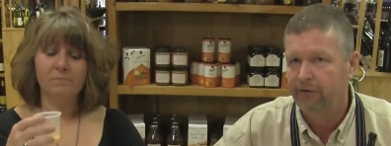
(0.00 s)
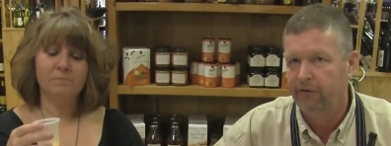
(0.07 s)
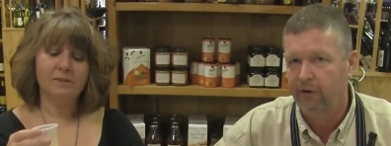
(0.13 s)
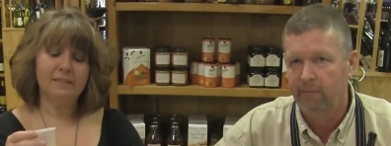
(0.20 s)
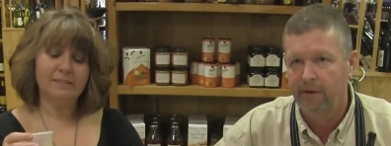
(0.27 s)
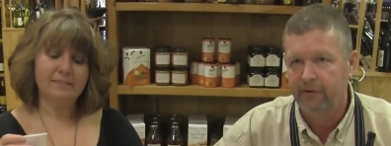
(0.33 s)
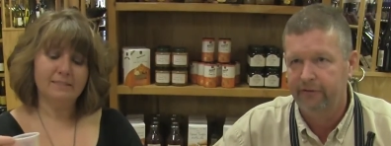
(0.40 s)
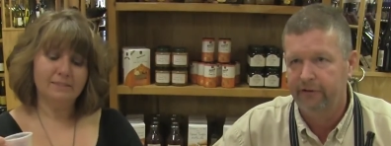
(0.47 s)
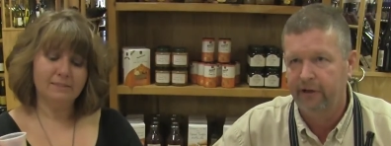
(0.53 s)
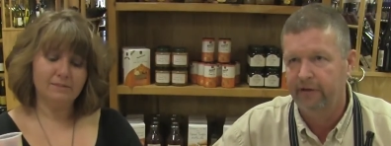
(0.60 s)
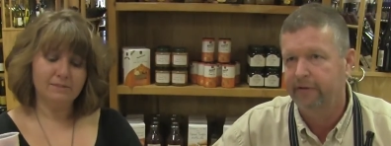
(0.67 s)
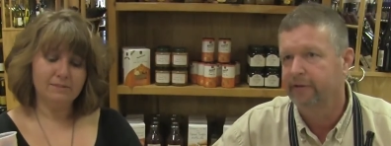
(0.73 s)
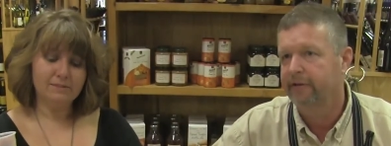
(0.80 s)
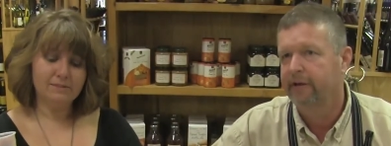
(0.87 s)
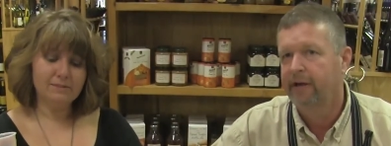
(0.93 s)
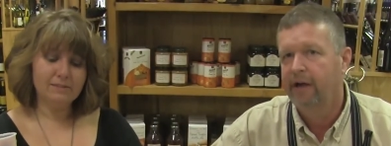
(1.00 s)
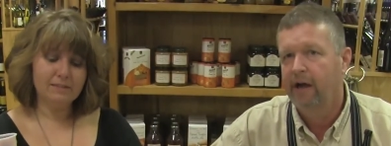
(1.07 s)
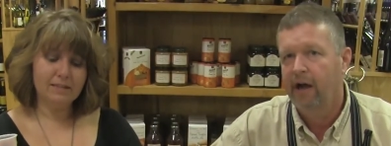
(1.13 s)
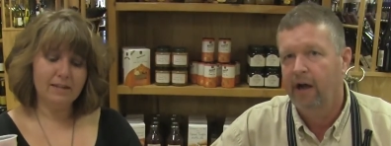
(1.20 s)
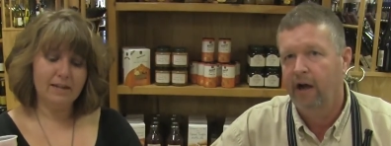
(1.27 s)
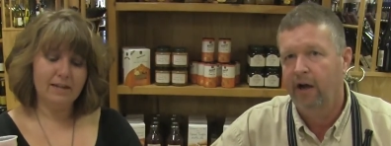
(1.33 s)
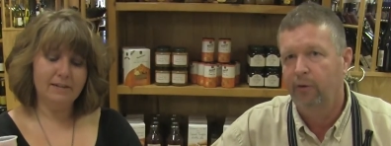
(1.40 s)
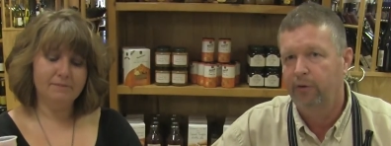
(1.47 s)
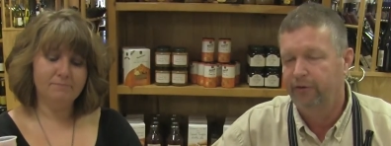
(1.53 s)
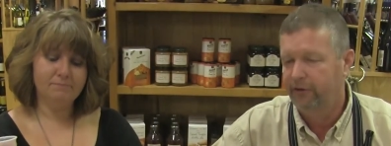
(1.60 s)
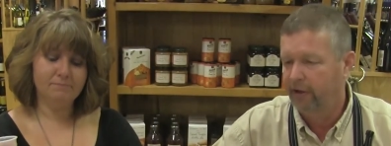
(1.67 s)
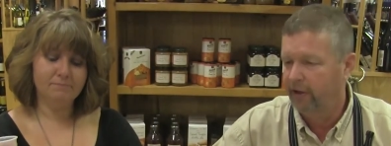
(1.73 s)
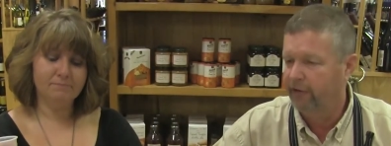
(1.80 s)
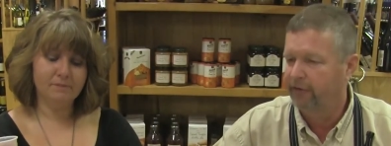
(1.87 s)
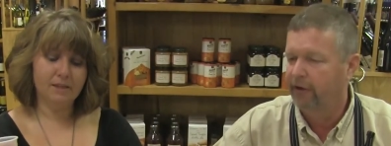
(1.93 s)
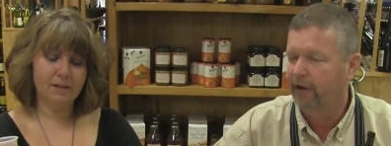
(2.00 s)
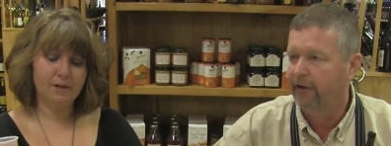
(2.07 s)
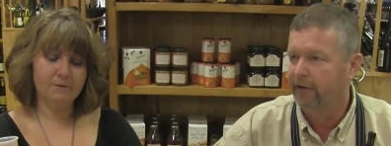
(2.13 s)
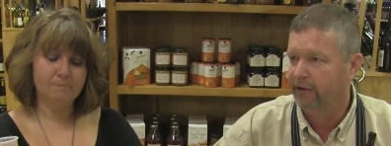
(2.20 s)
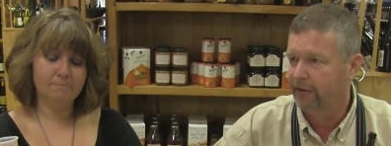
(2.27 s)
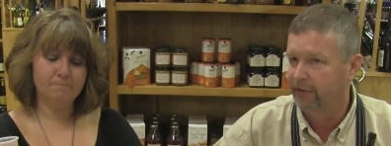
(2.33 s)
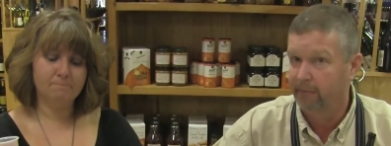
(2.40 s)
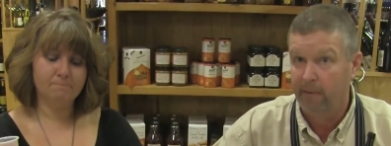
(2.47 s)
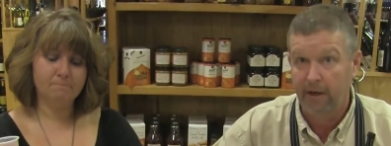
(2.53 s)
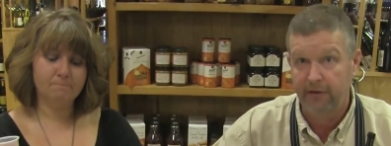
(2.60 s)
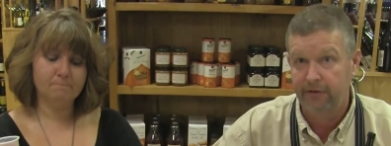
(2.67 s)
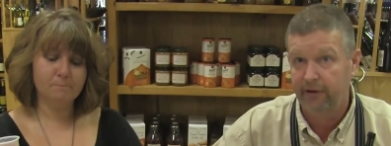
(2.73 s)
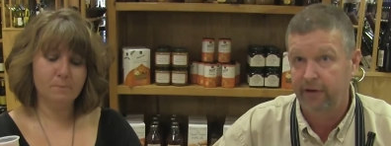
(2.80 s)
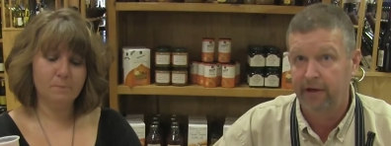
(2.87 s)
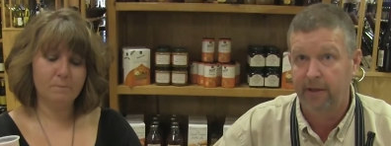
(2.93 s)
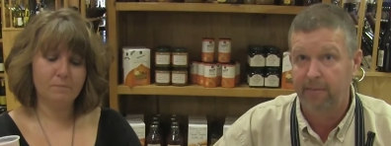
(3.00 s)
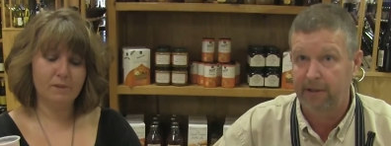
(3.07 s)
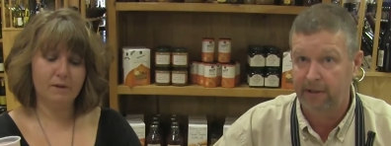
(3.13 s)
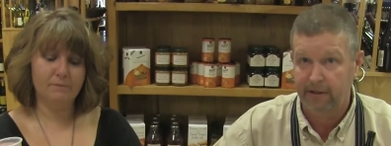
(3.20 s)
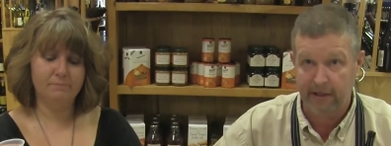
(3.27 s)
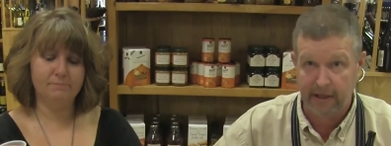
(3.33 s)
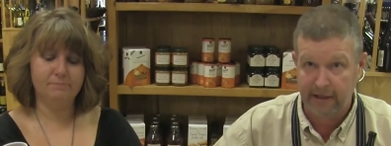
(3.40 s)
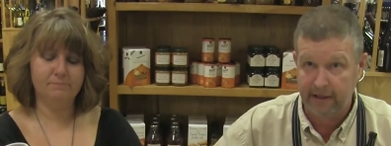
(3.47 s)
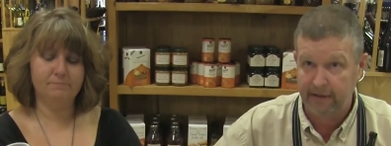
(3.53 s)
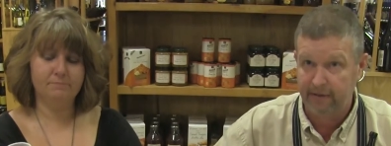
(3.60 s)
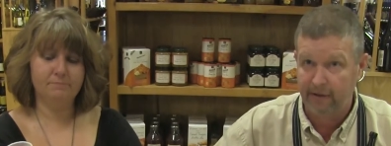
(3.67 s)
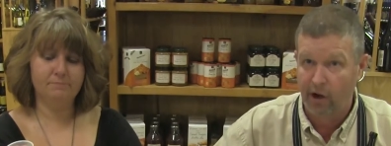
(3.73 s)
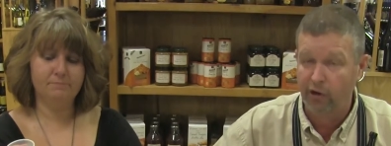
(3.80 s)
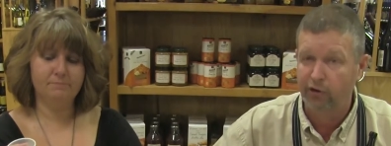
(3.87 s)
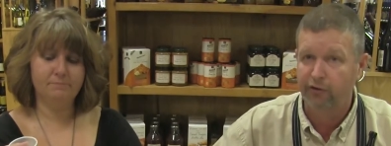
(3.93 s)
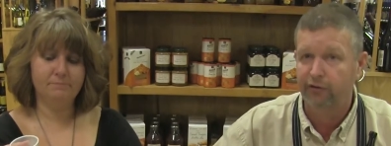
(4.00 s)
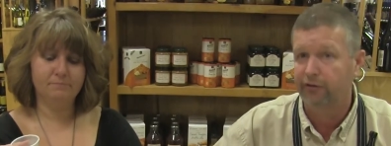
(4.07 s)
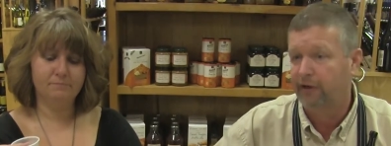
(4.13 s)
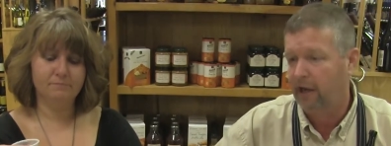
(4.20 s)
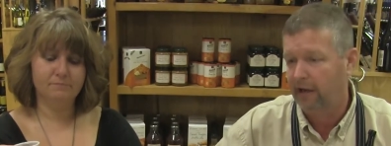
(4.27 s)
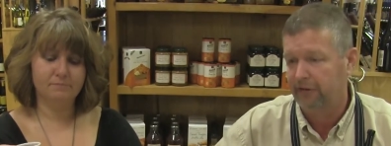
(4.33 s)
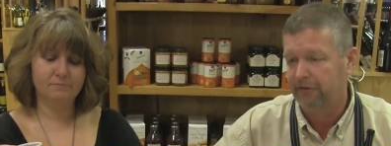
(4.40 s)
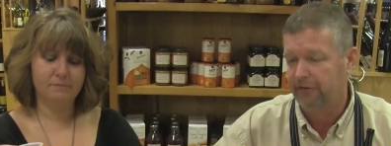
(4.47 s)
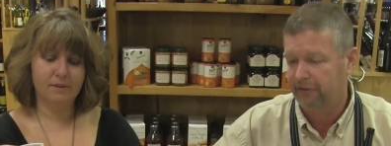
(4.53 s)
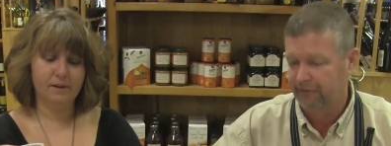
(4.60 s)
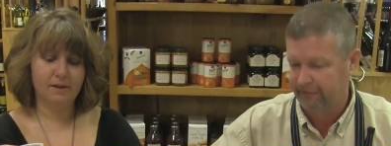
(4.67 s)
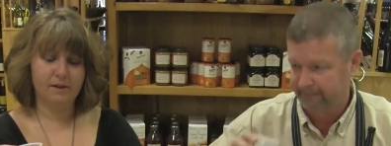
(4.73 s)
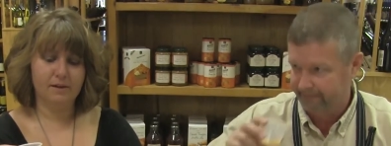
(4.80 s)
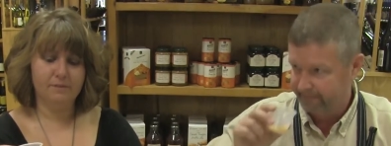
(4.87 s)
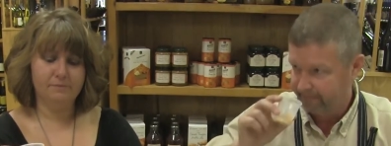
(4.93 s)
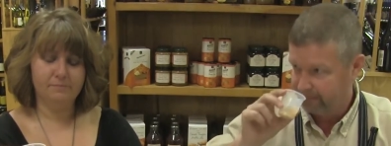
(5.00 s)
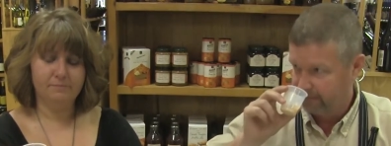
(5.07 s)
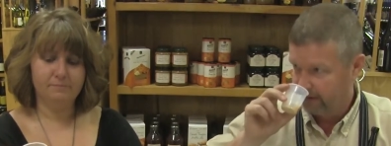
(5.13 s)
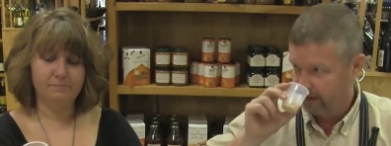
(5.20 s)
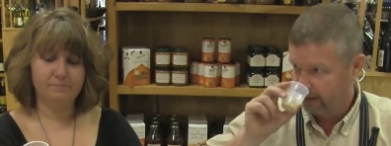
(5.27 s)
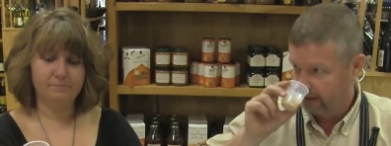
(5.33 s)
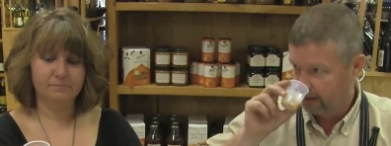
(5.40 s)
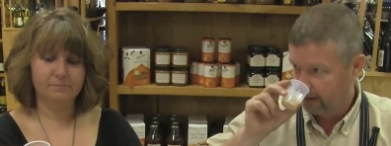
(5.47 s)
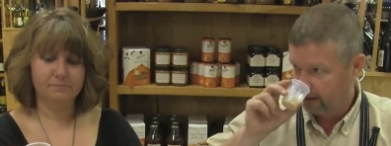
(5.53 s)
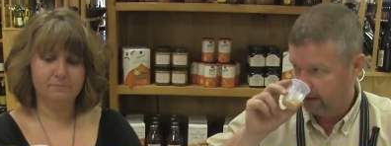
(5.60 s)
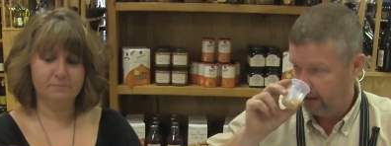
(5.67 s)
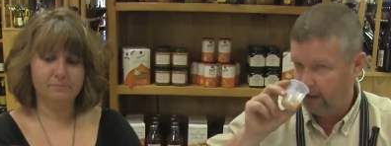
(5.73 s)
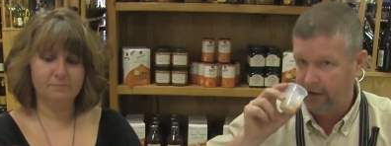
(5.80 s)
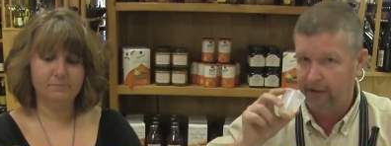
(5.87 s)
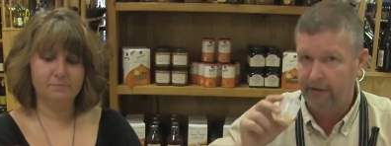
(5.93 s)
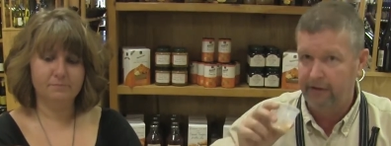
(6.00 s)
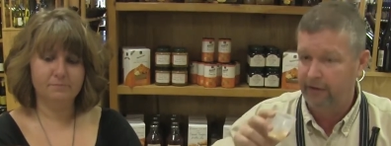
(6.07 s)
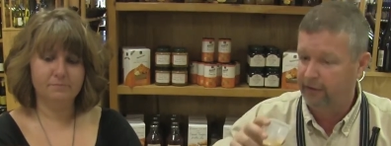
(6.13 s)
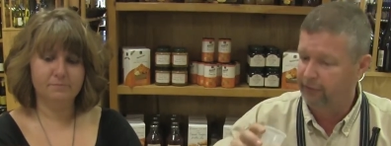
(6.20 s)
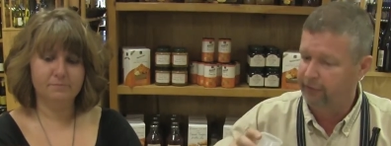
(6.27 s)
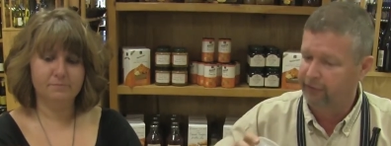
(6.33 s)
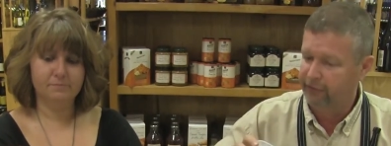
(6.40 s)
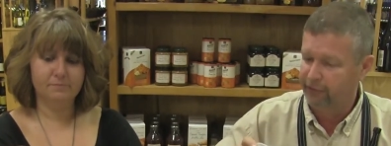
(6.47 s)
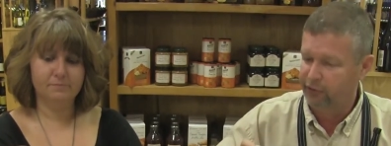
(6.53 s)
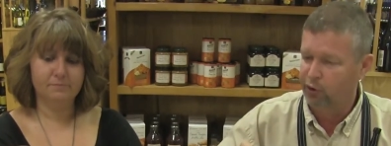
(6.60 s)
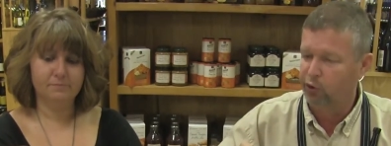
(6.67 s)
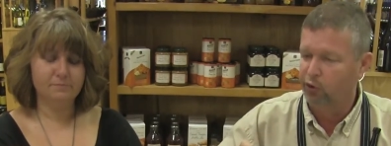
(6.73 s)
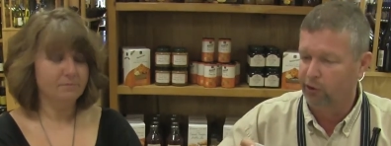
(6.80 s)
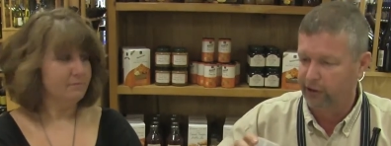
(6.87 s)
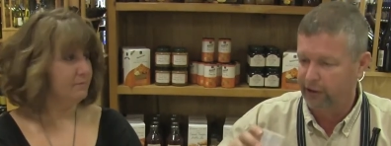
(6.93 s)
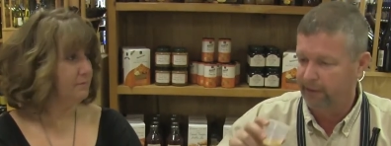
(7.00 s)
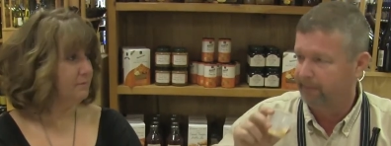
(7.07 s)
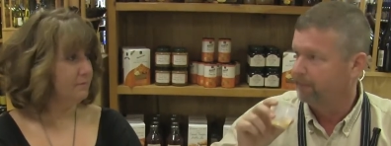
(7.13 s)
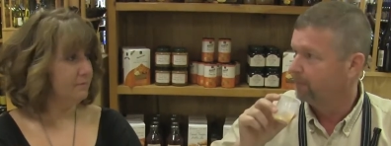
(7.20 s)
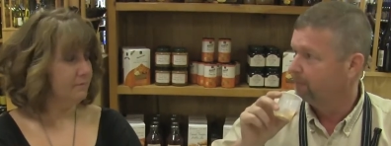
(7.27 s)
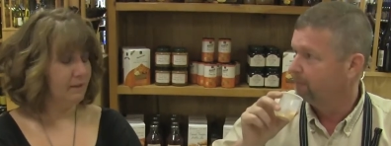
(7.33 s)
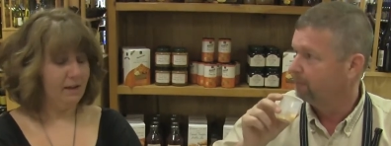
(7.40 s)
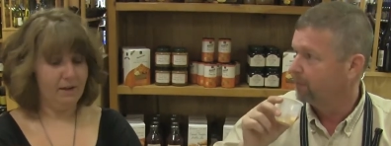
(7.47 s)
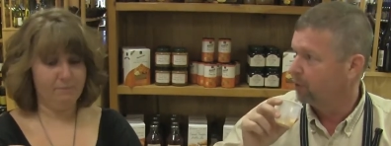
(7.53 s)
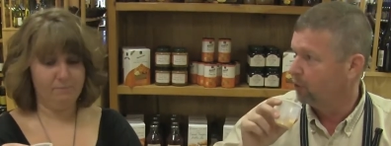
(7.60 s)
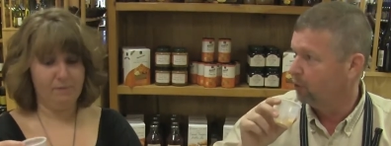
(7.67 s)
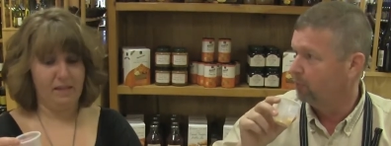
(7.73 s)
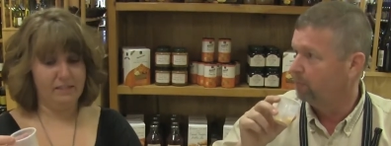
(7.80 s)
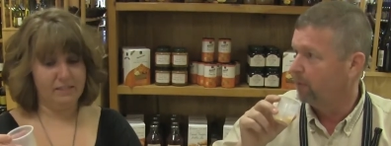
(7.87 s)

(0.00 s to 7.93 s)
Speaker 1: is our bestseller. Uh, we sell a ton of this, and by a ton I mean mm. like mm-hmm. hundreds of cases. And it is truly good